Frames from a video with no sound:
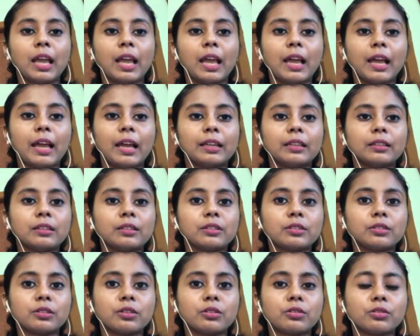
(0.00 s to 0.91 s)

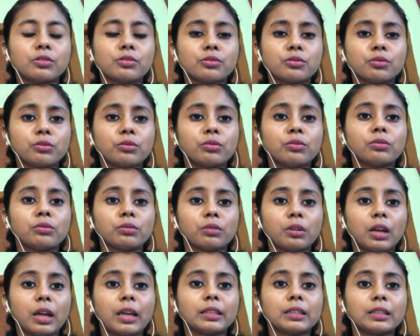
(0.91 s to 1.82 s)
And so
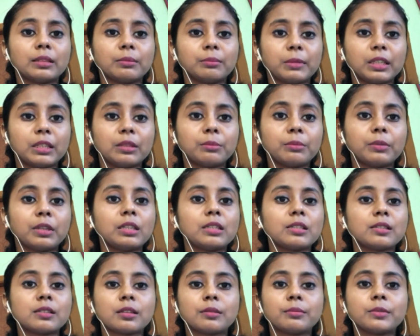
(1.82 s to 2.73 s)
I think
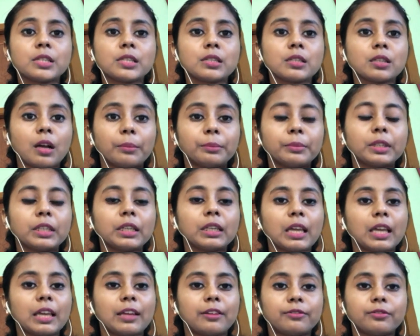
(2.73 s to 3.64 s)
minimalism is
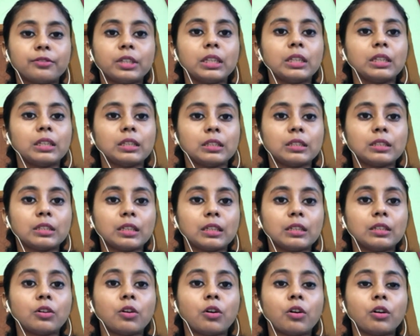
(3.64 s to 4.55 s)
something every
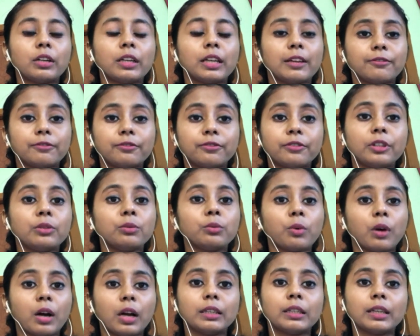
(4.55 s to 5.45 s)
Indian or
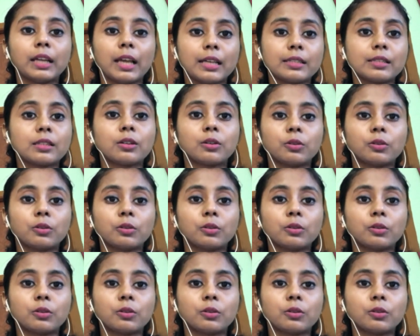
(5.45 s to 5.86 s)
everyone as a